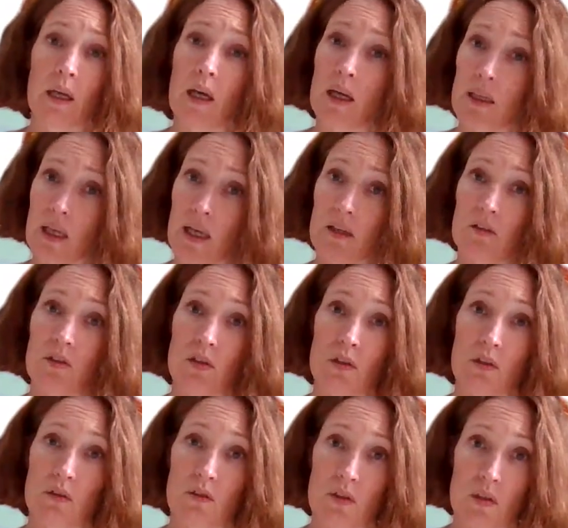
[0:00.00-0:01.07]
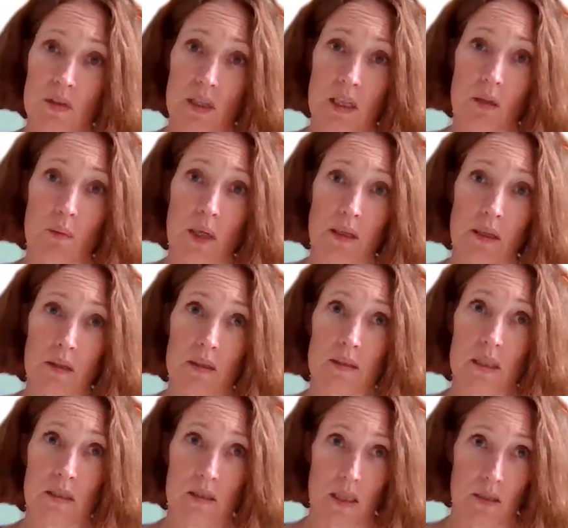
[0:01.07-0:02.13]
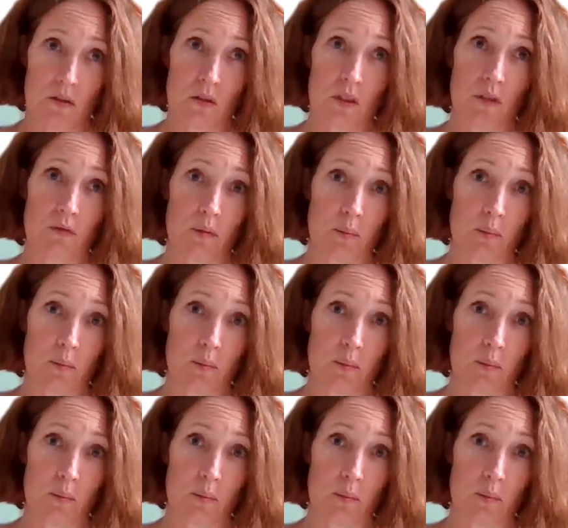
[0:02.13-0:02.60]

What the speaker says: again to see whether there's insensitive